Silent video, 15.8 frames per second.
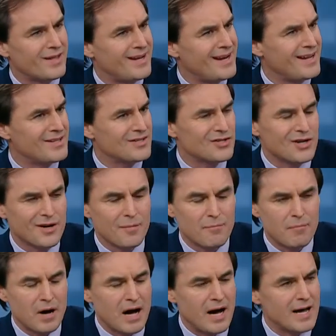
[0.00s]
Canadians on a
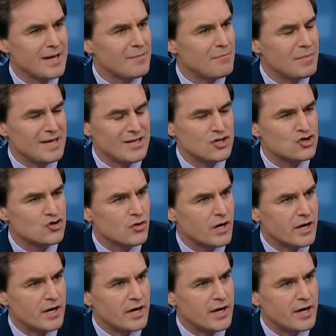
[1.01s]
buying binge right